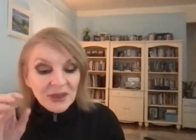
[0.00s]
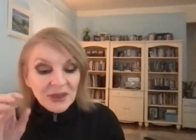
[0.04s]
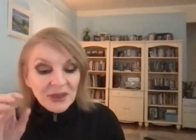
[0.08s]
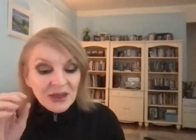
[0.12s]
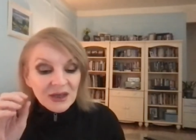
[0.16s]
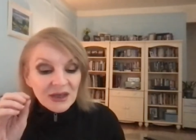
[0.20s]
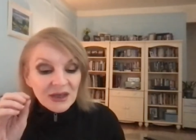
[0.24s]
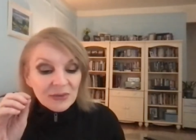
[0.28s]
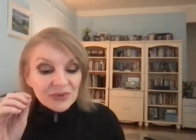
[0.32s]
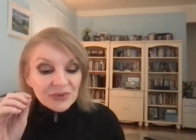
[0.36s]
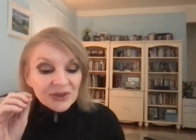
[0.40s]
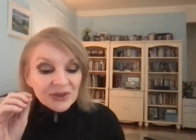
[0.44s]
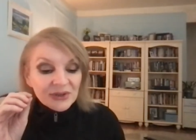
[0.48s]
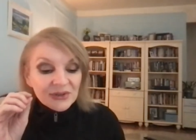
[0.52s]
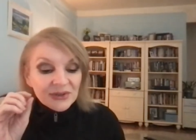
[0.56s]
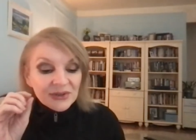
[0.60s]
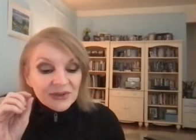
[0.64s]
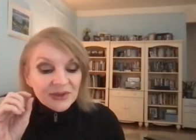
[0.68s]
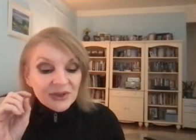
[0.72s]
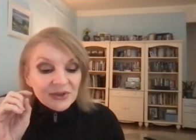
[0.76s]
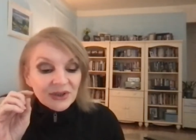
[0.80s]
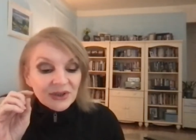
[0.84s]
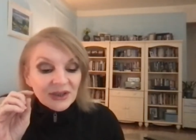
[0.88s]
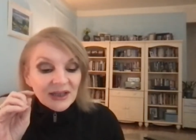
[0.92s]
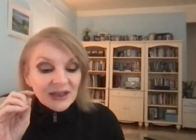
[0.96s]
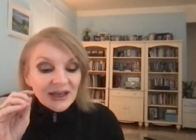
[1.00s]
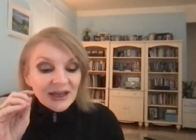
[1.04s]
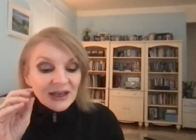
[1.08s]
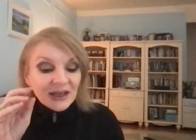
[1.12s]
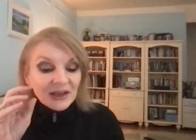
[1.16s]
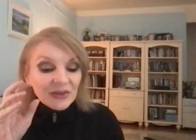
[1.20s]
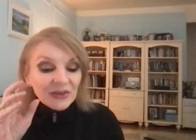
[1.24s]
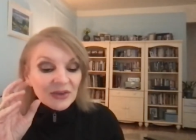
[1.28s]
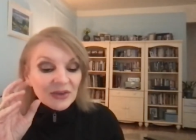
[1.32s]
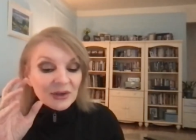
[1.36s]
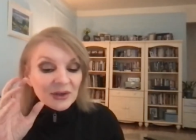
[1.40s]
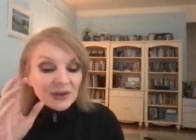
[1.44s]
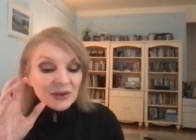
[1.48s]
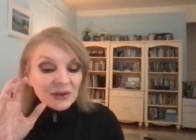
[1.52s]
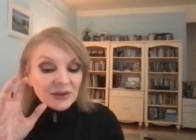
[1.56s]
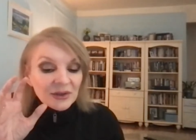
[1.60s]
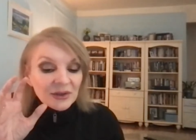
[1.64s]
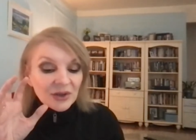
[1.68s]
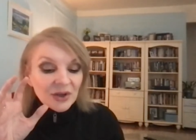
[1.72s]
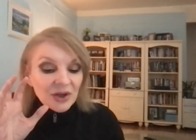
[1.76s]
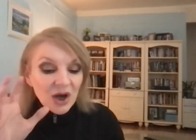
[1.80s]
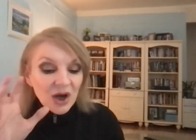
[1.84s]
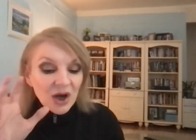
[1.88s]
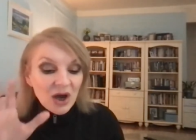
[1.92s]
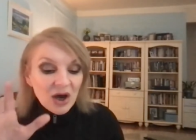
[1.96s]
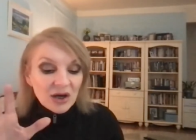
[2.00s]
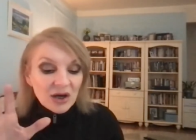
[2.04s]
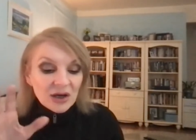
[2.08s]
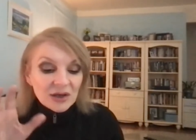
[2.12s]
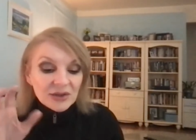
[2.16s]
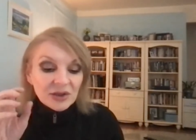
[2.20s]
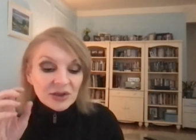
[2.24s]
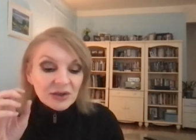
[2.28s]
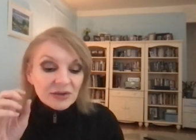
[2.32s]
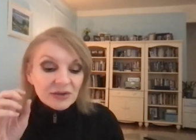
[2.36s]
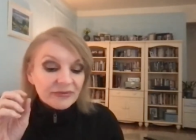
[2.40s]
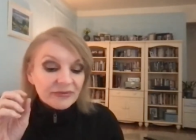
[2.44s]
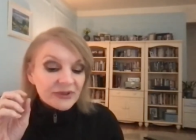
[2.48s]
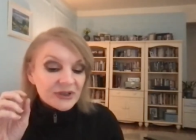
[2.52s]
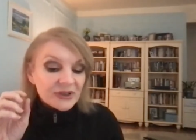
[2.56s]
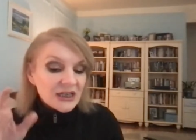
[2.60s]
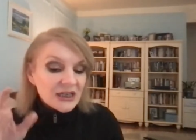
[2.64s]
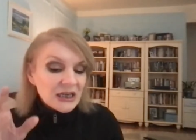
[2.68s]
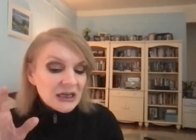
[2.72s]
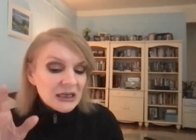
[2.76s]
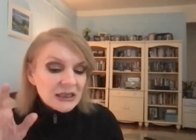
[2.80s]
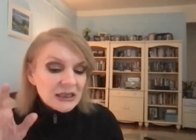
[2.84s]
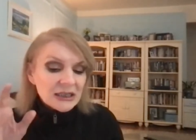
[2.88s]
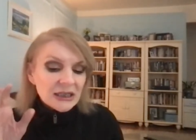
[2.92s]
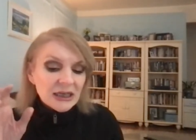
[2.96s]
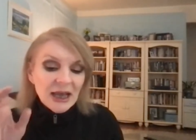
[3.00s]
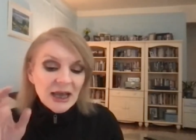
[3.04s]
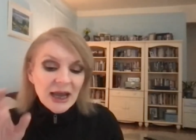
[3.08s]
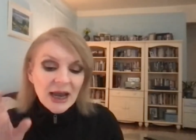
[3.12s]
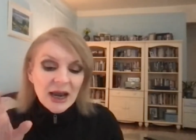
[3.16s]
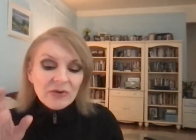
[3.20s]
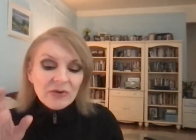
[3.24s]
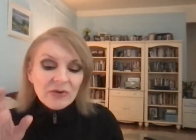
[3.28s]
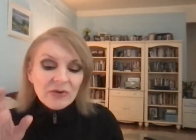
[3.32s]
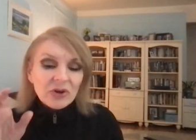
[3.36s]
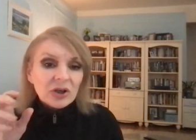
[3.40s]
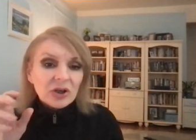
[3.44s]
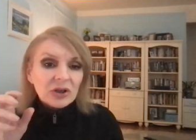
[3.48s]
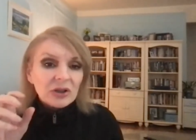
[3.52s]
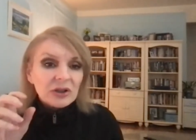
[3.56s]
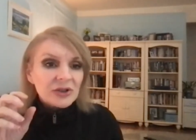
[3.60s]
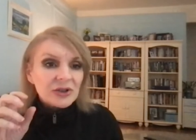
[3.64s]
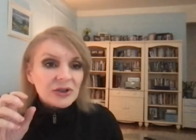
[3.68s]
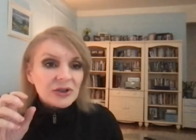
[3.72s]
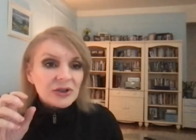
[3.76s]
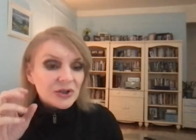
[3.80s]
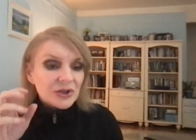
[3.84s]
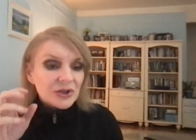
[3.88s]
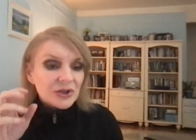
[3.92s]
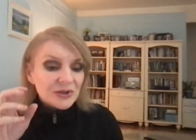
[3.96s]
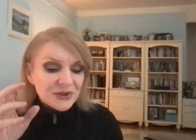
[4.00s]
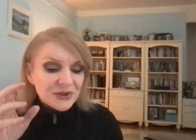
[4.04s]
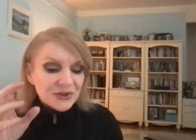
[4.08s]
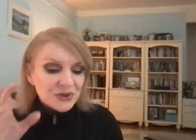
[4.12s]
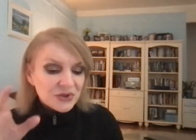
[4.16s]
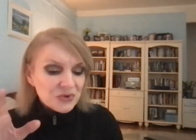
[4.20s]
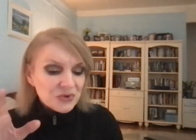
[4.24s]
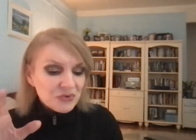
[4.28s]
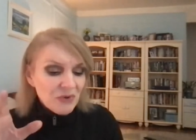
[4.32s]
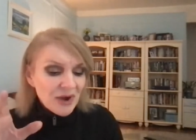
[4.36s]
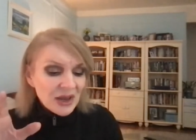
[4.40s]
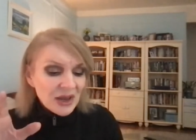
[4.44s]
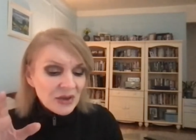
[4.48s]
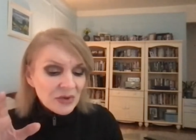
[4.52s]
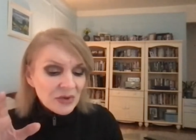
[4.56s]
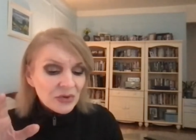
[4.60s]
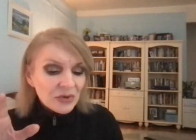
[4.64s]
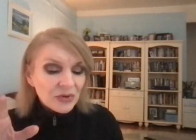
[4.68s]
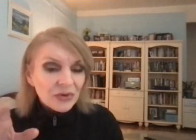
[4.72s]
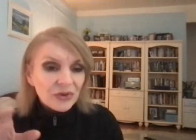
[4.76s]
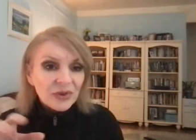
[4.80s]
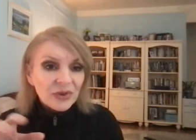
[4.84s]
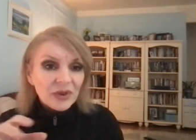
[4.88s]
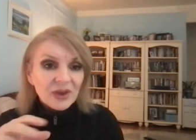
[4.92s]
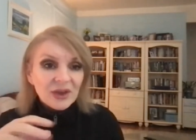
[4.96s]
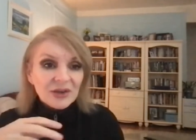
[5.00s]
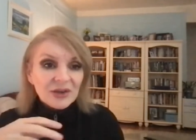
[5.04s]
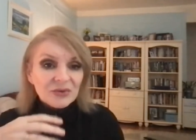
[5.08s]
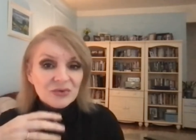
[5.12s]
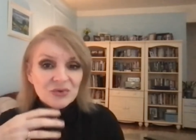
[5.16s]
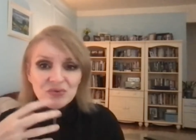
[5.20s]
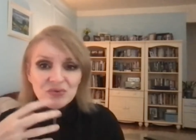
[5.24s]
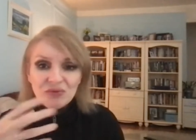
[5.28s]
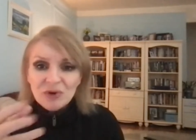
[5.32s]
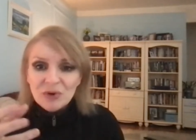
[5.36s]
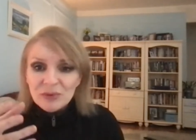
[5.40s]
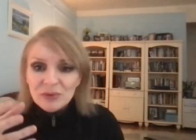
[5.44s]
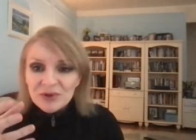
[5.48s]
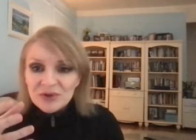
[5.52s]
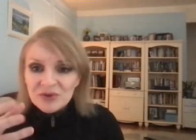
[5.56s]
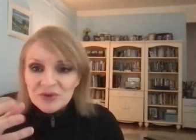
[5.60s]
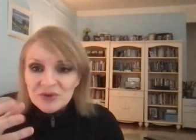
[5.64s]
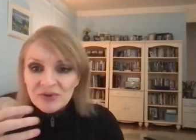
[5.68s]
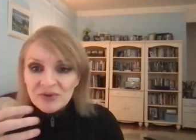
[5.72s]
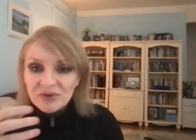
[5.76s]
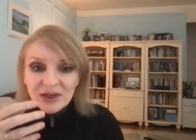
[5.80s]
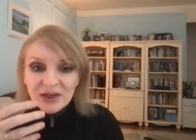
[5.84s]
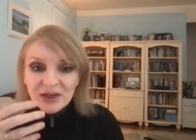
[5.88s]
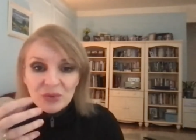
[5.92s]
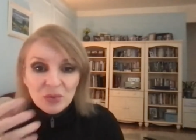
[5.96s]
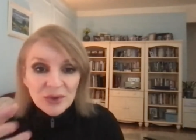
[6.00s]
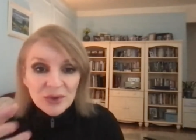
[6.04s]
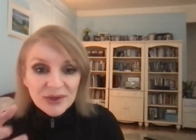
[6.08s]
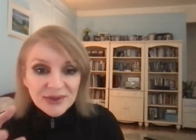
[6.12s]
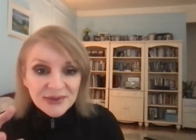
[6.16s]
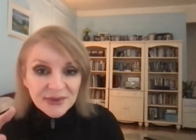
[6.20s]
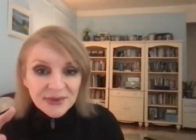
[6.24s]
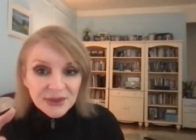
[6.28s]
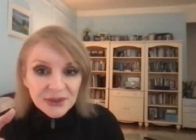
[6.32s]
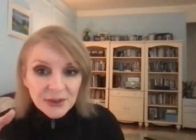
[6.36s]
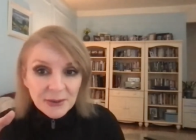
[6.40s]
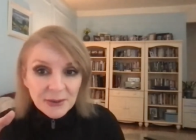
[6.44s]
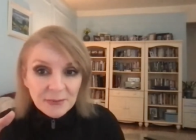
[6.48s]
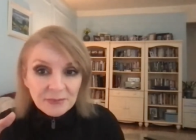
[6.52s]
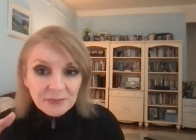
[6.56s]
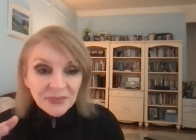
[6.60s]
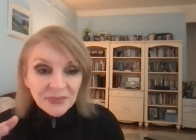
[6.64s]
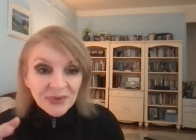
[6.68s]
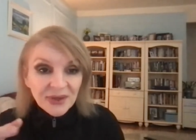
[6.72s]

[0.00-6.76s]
he was considered like the, the god of fertility, agriculture, strength, druidry, wisdom.